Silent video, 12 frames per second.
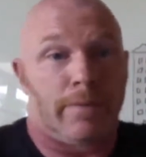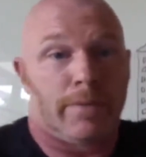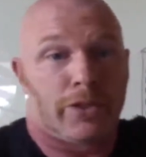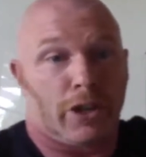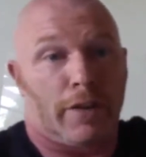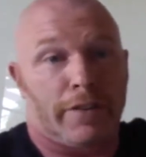
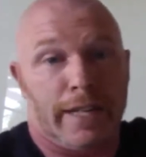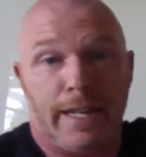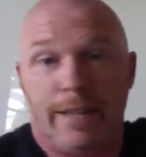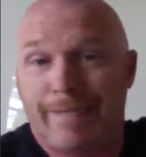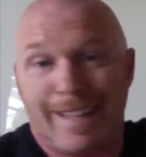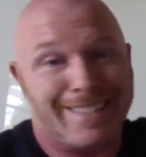Solve a
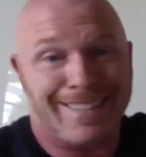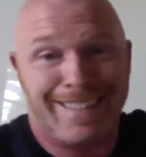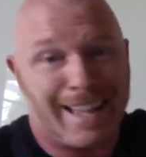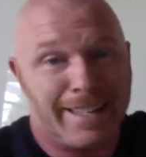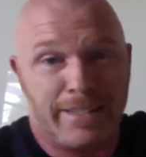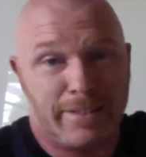need,
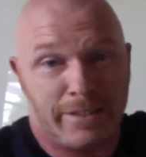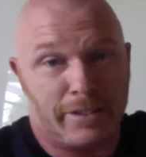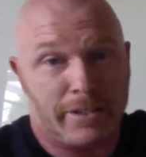that need still